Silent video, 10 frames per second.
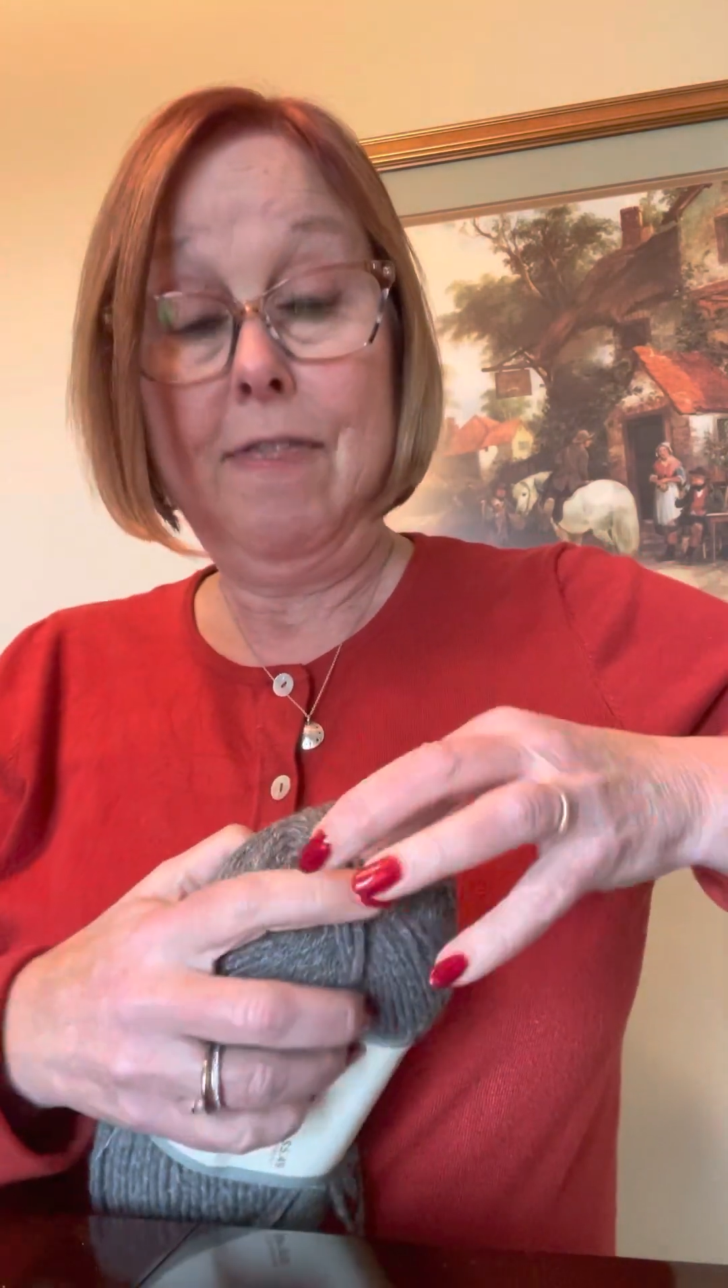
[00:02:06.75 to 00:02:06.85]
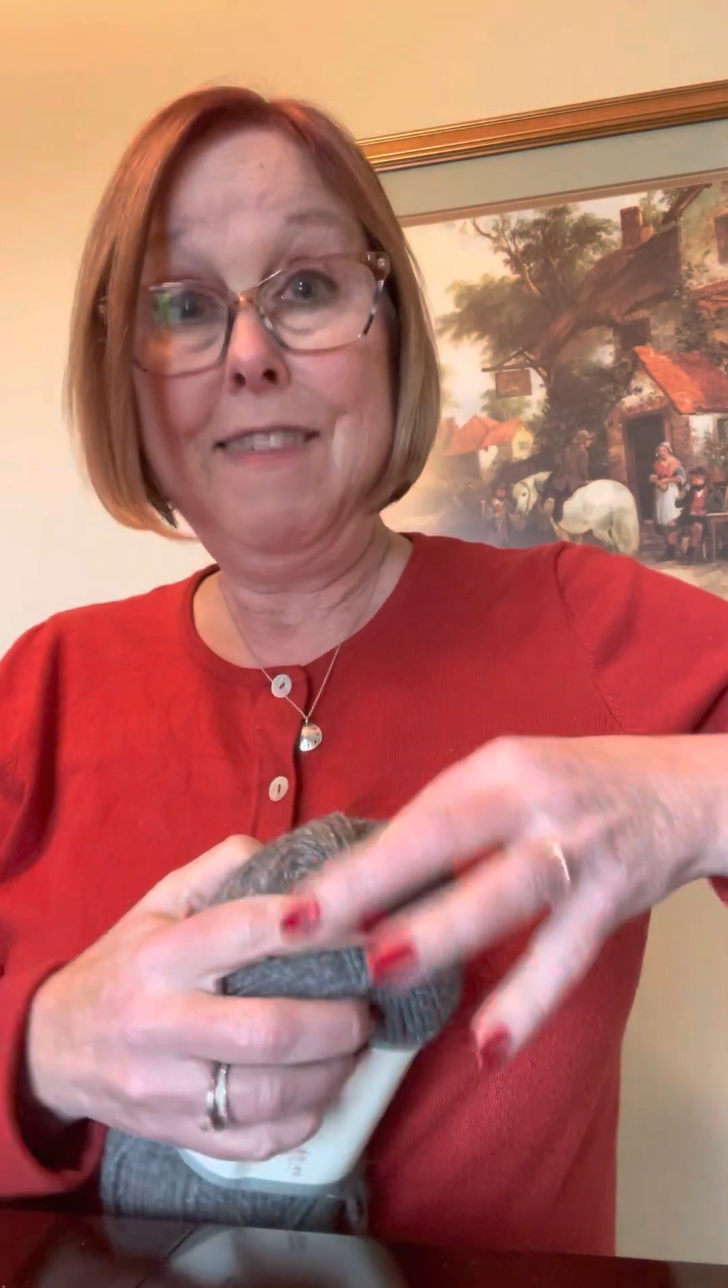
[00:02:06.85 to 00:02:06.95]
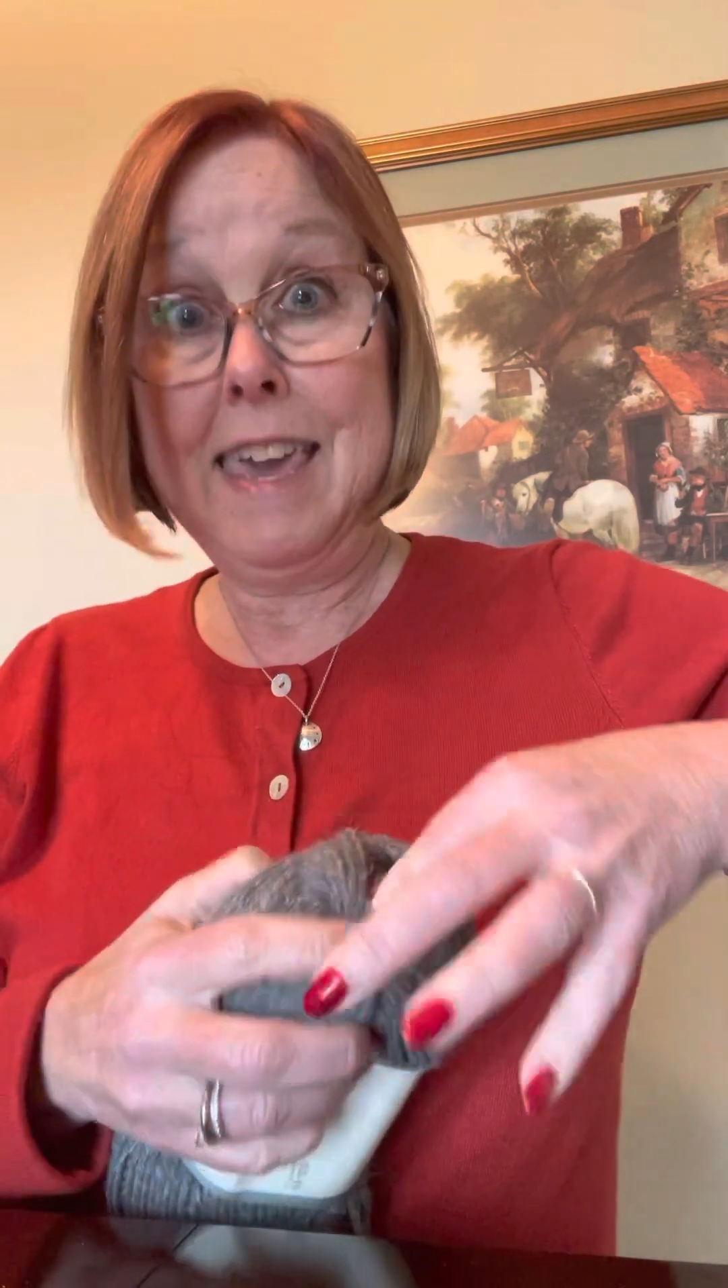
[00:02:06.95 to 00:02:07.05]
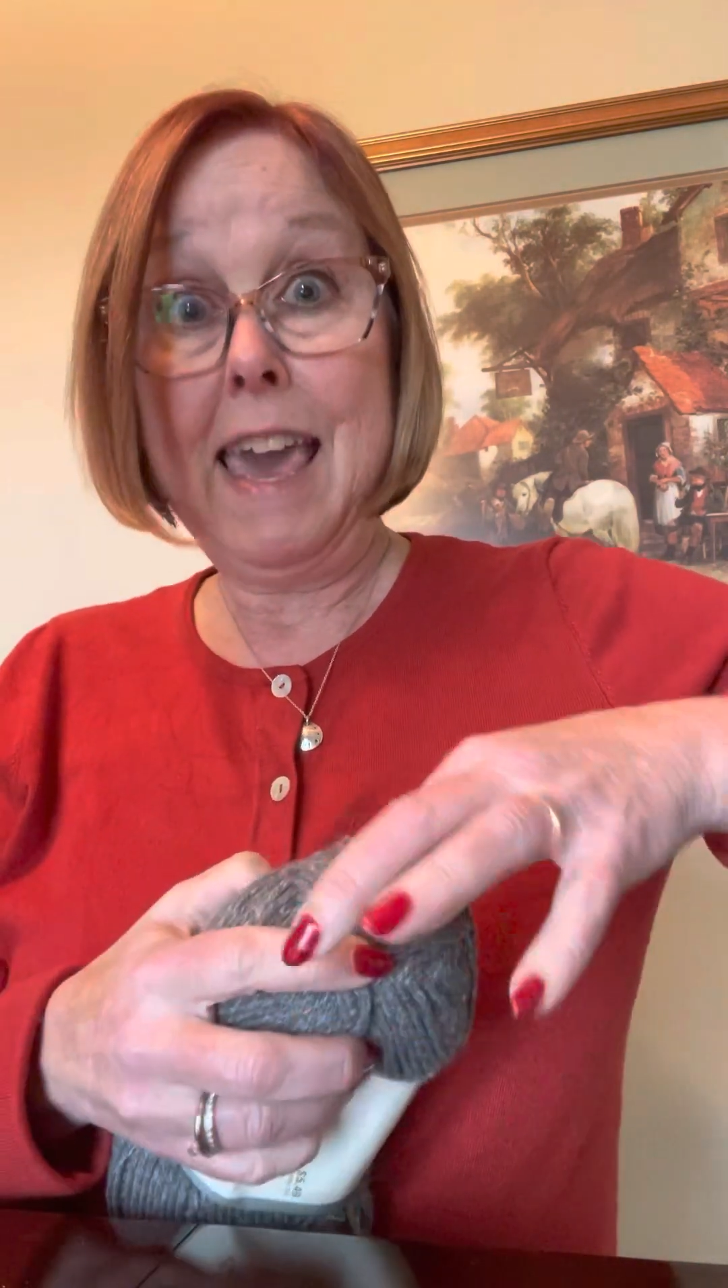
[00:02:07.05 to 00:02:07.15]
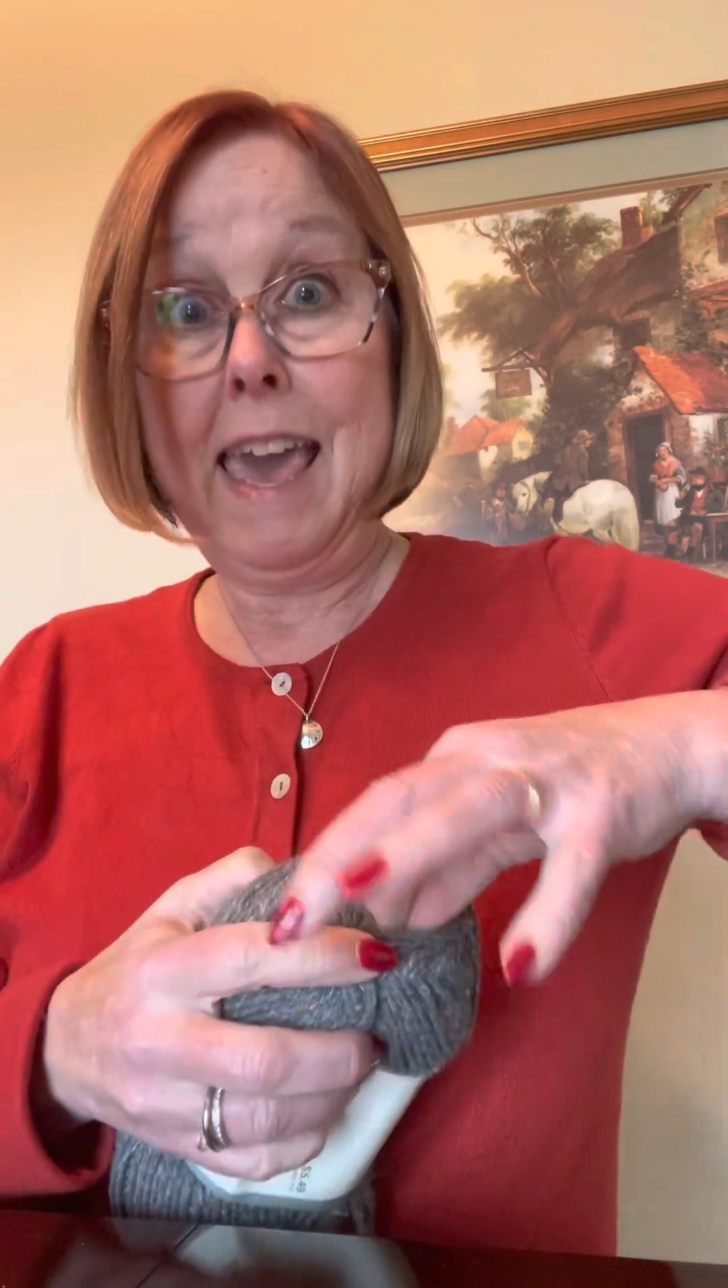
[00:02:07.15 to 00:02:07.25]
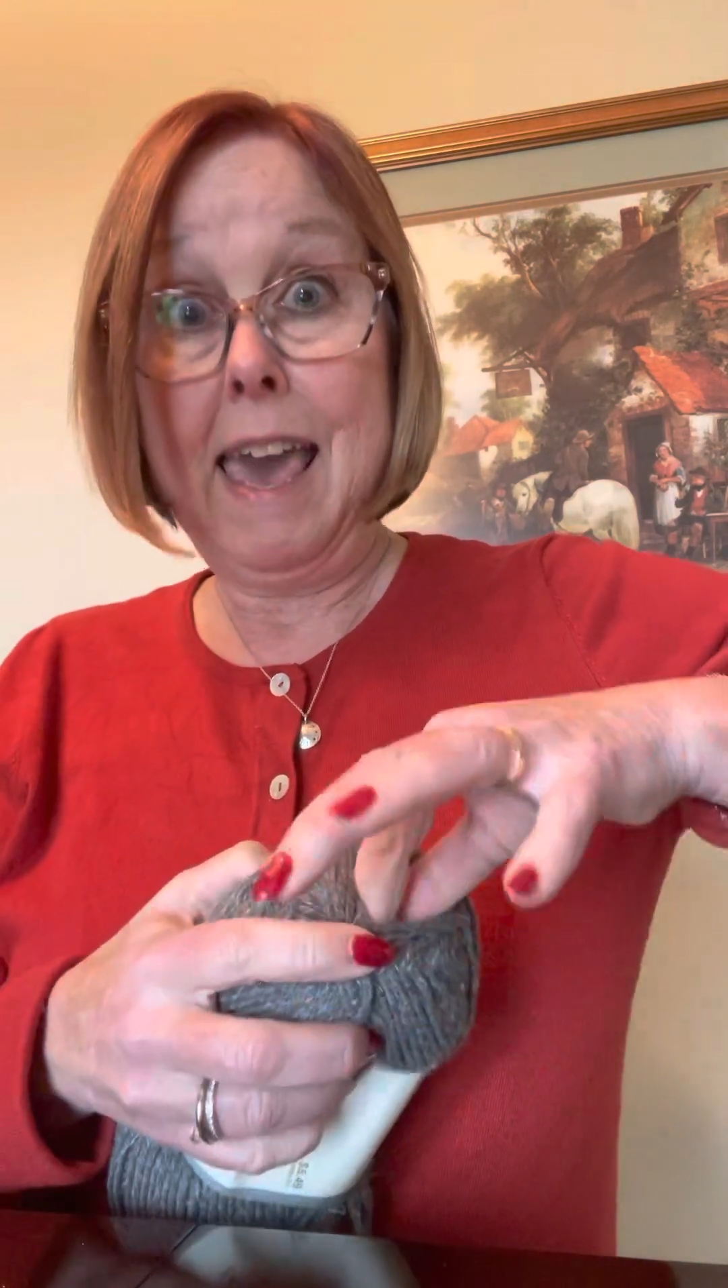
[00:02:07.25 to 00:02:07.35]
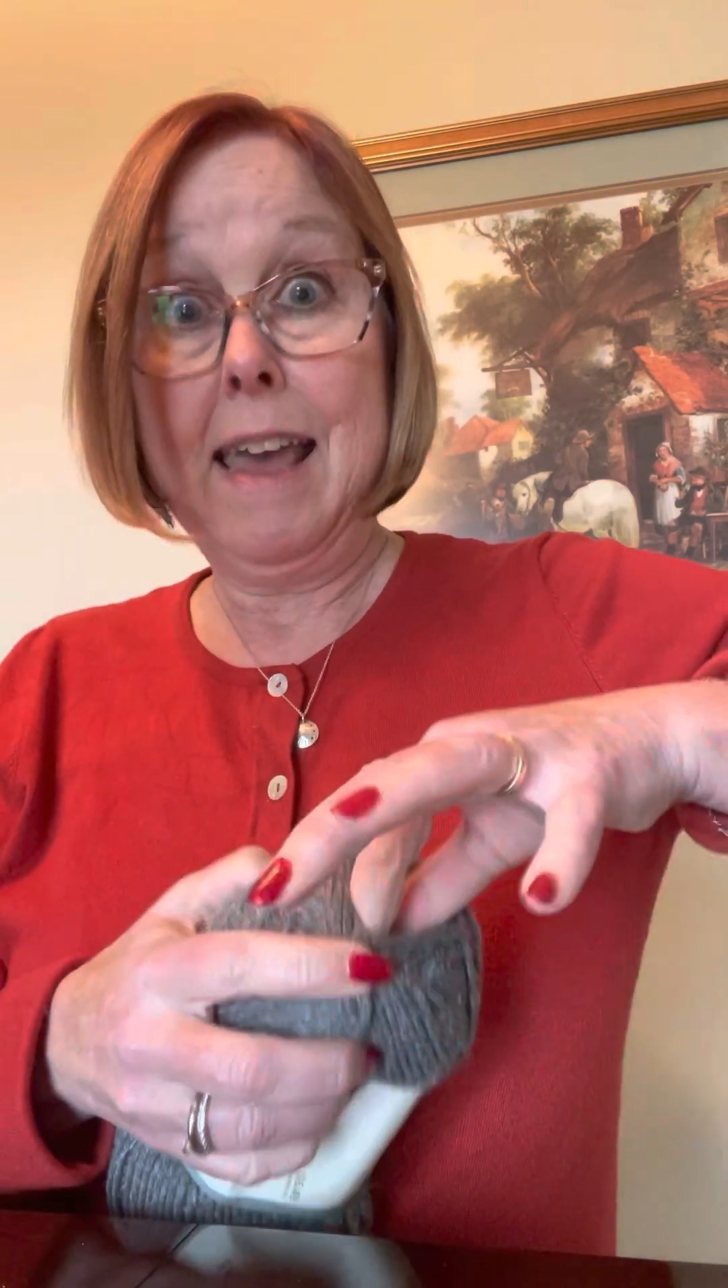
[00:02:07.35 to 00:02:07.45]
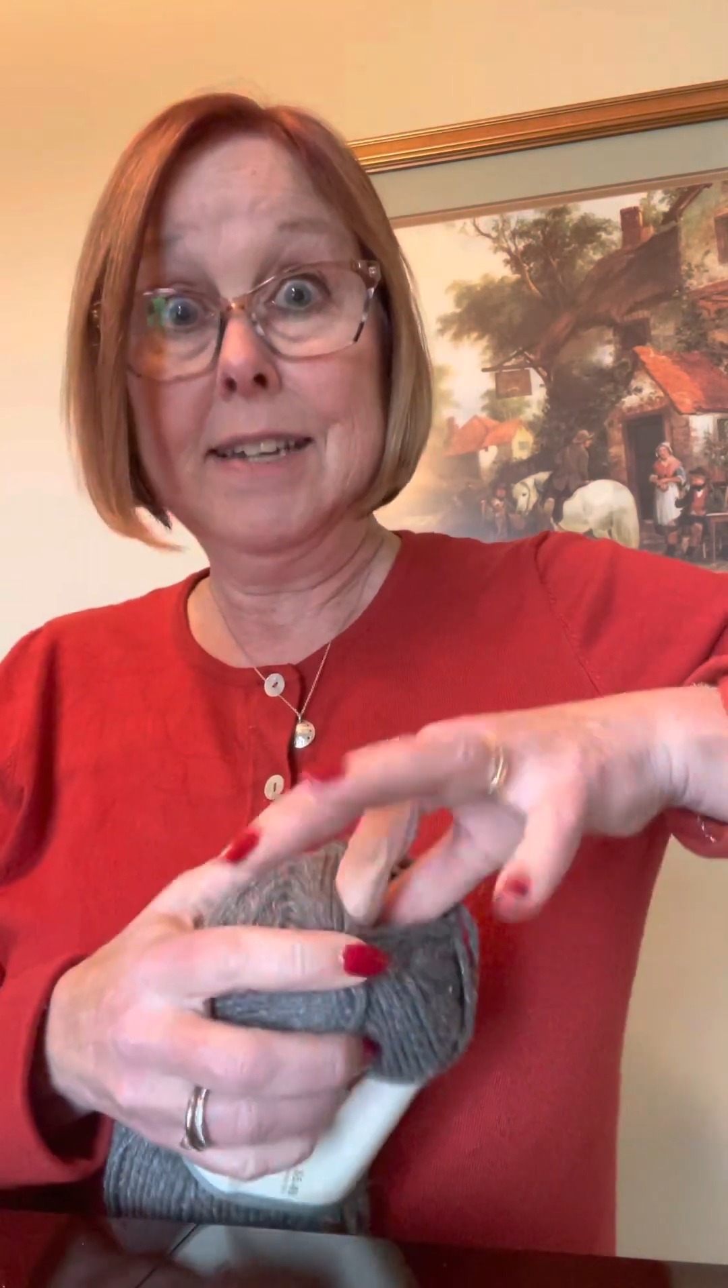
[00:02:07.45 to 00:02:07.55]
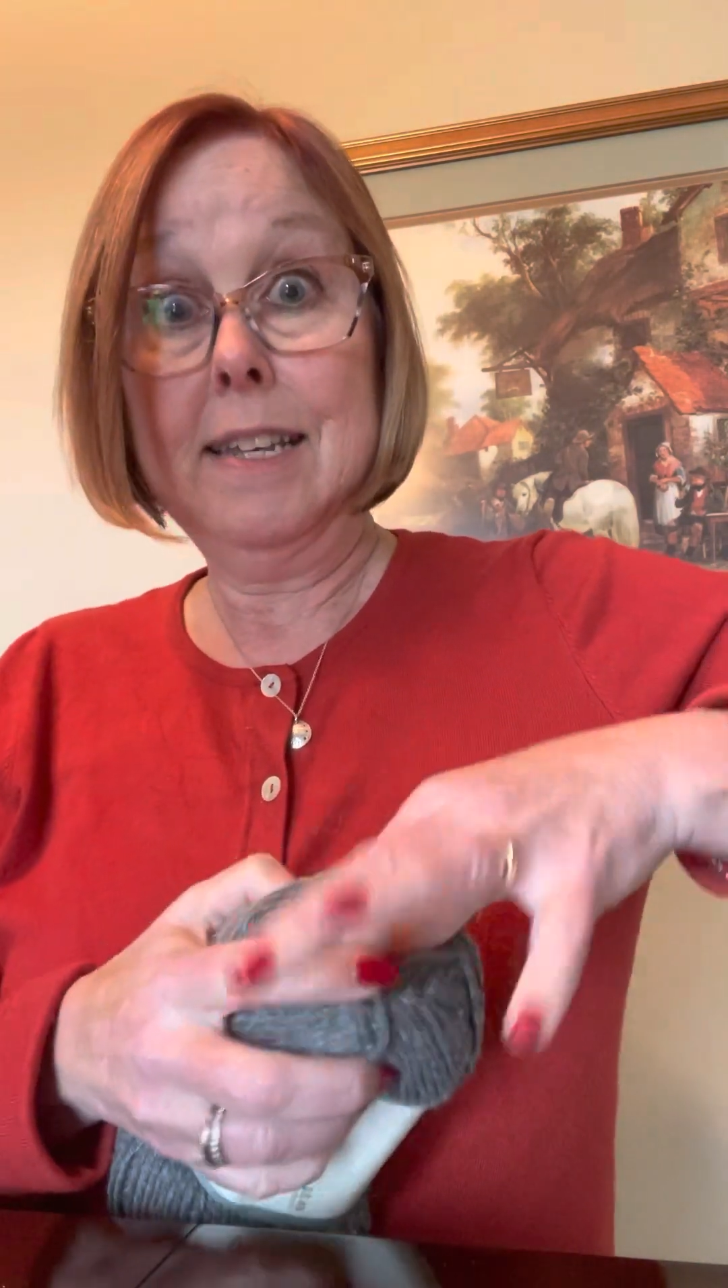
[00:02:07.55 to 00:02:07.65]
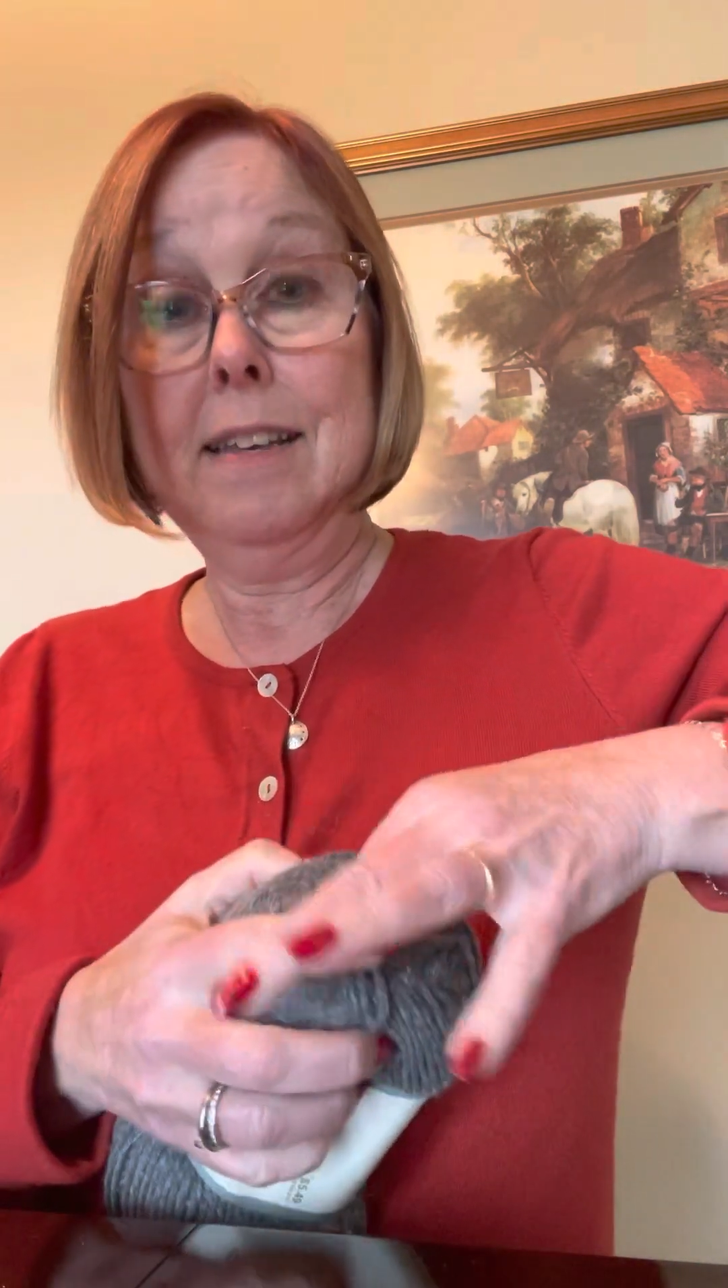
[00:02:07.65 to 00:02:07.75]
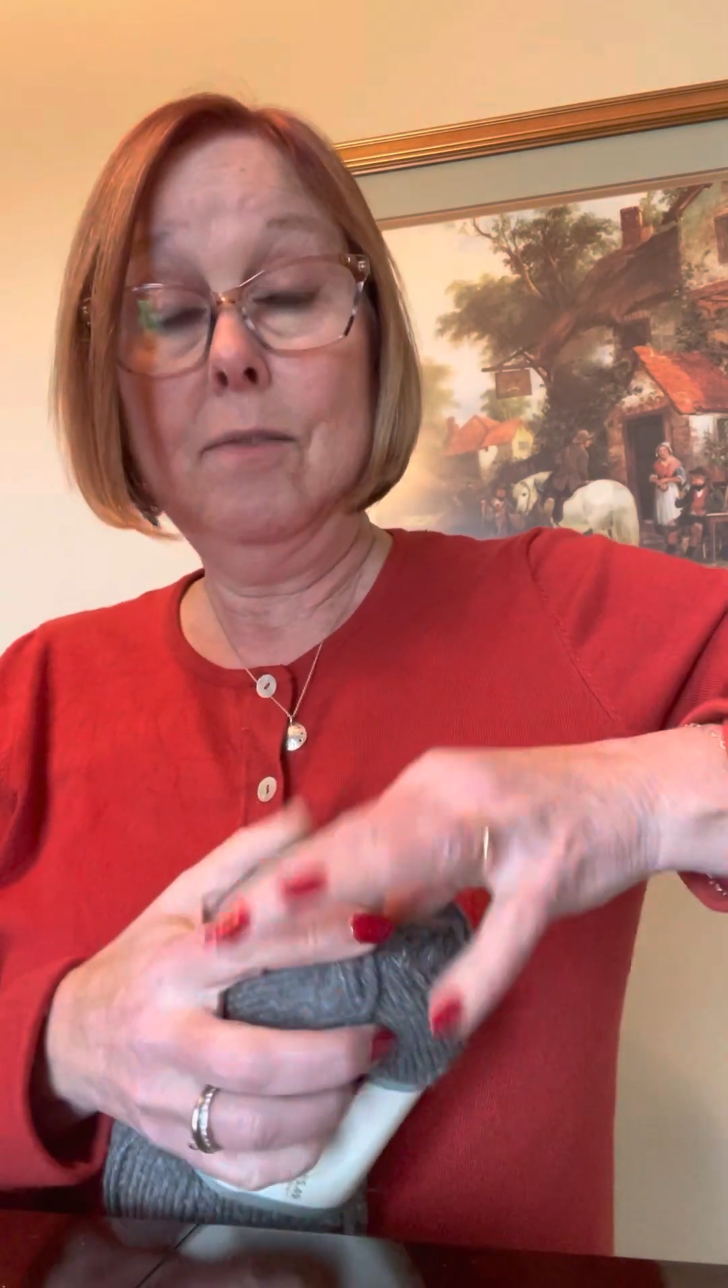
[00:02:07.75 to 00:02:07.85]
the end